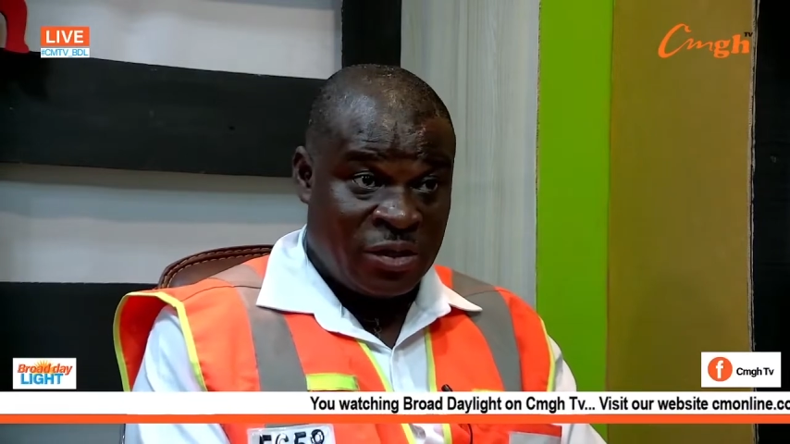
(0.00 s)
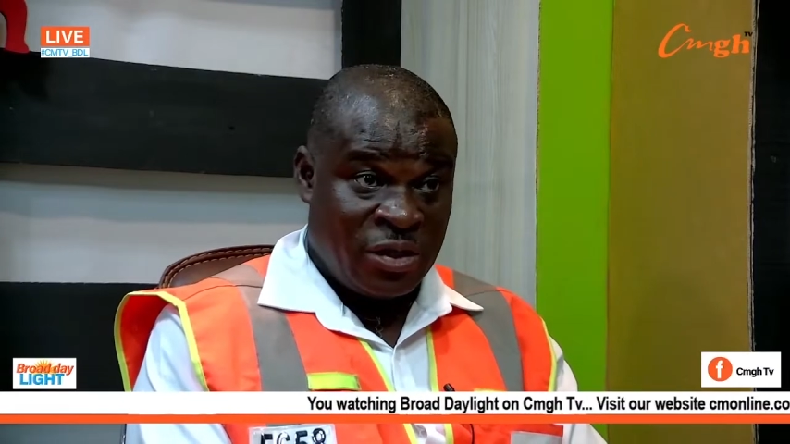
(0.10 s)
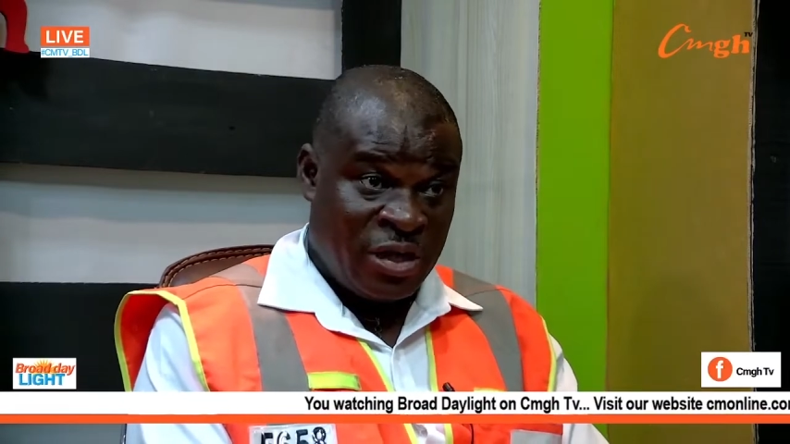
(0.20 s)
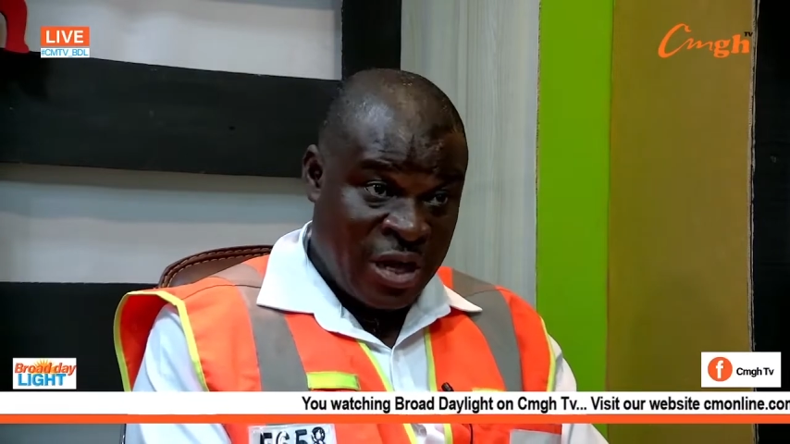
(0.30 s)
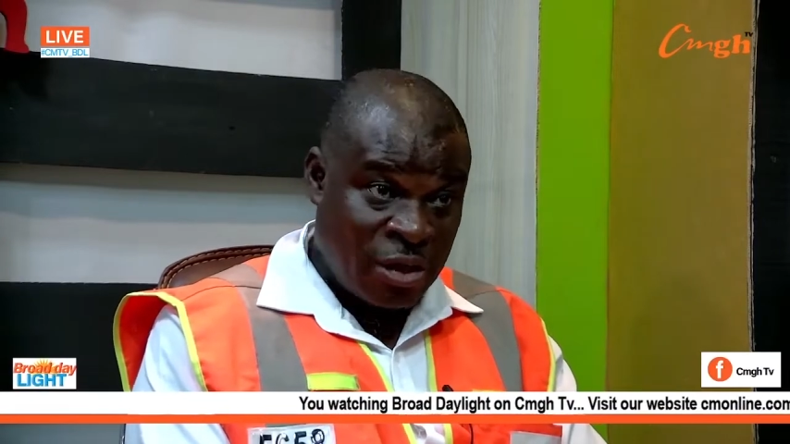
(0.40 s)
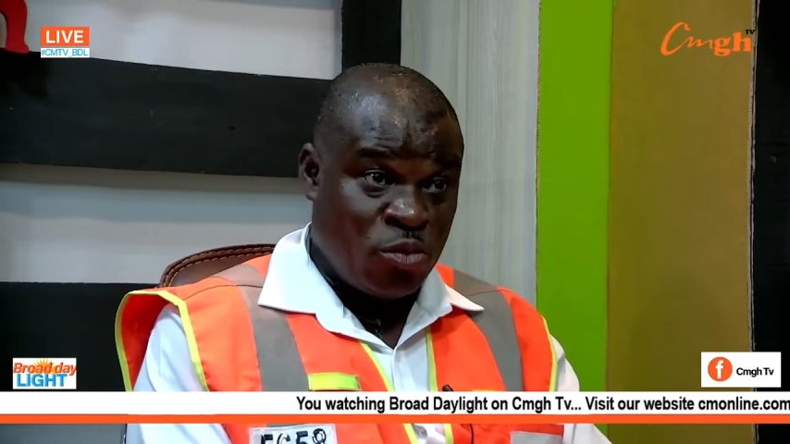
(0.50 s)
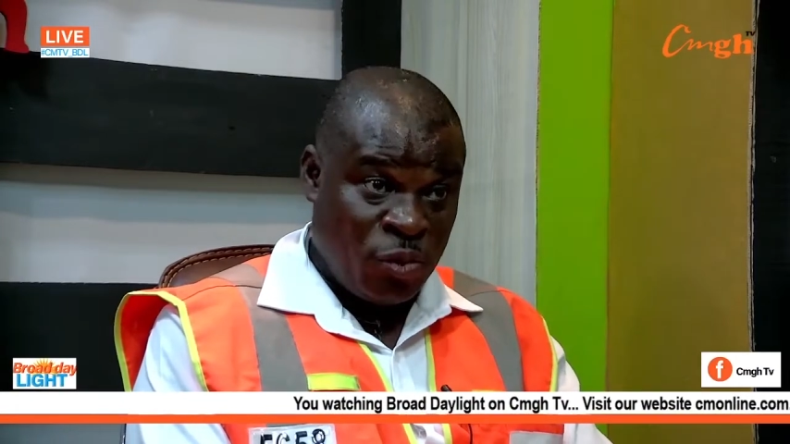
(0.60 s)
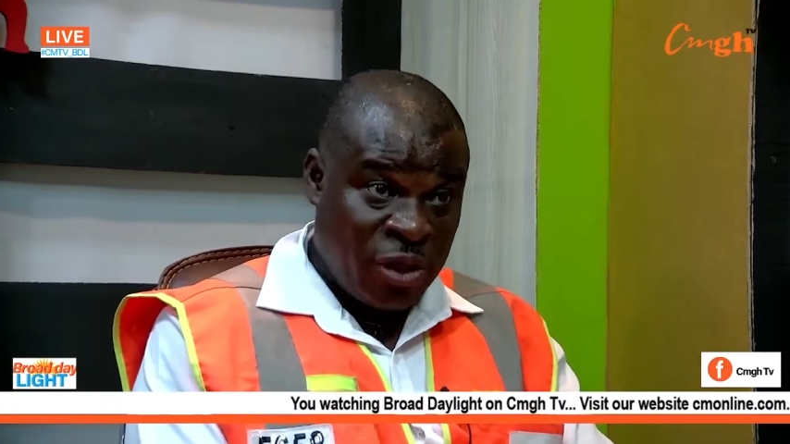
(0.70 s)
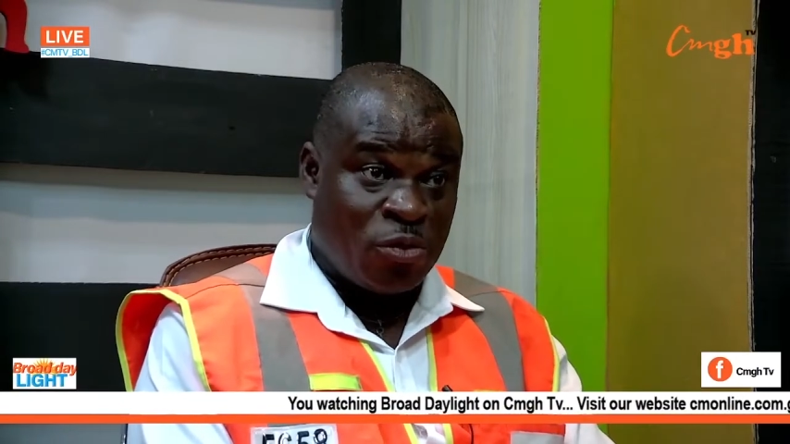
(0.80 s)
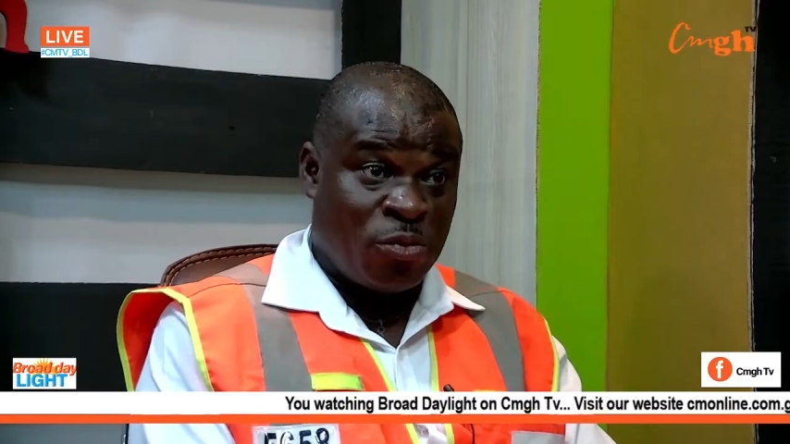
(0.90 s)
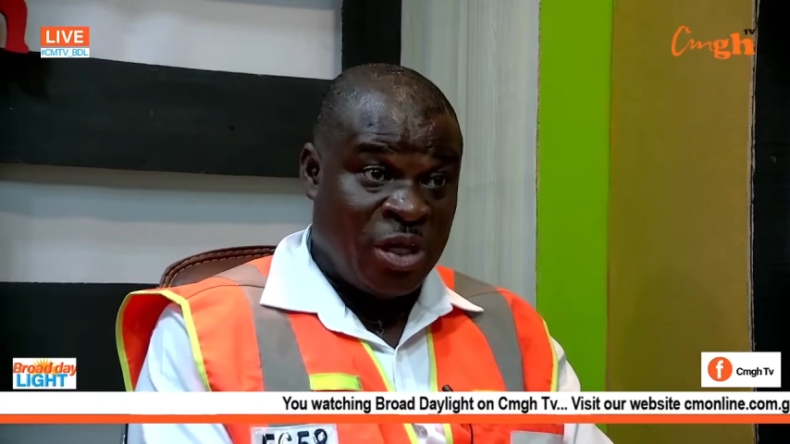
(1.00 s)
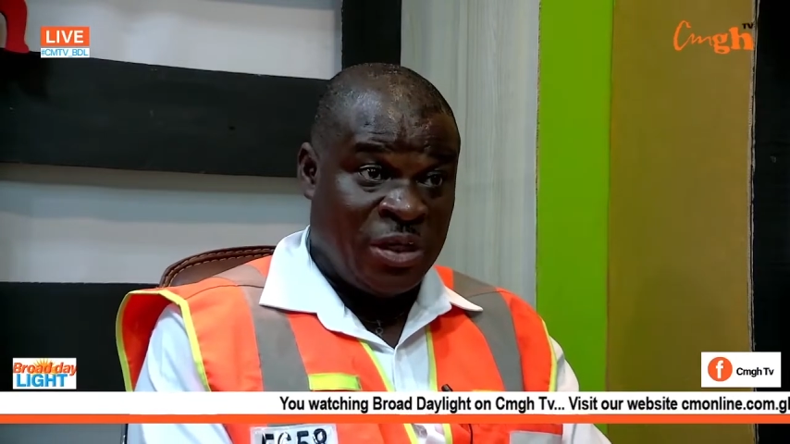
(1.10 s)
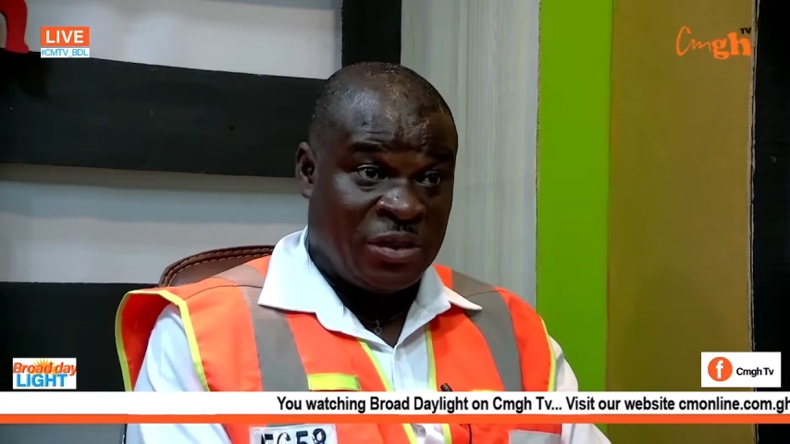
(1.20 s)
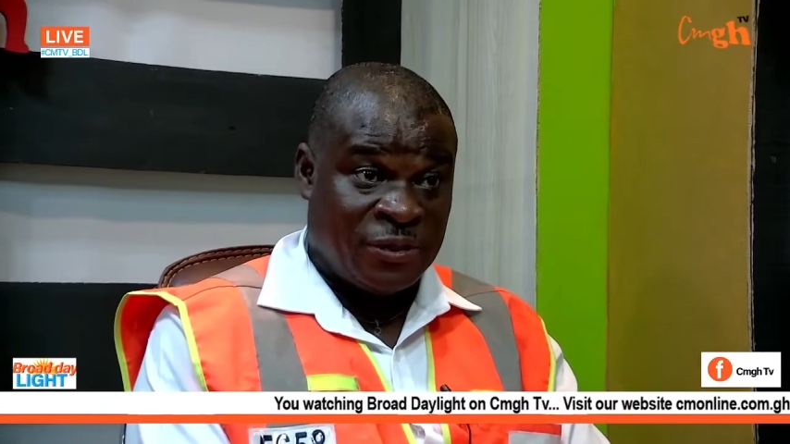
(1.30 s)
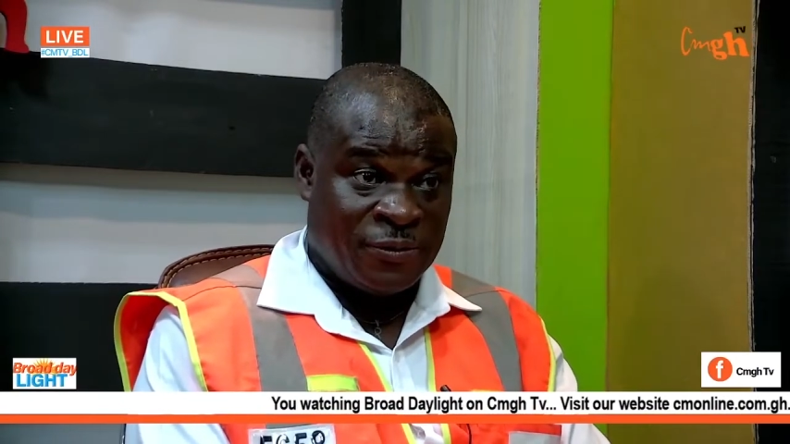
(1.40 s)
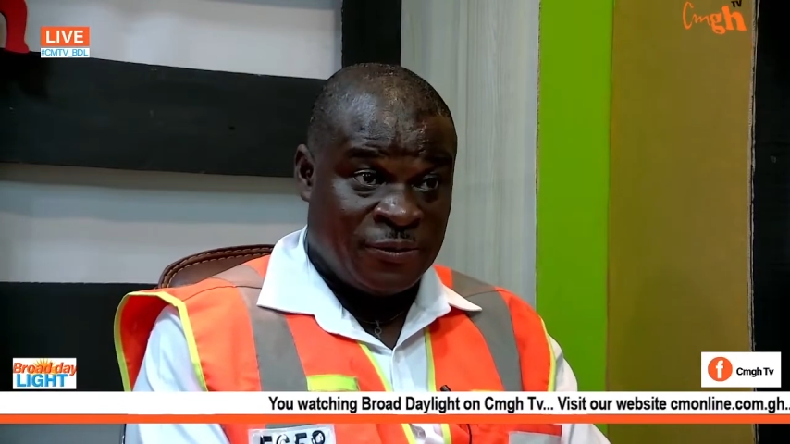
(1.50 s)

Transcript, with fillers: Not more with the community.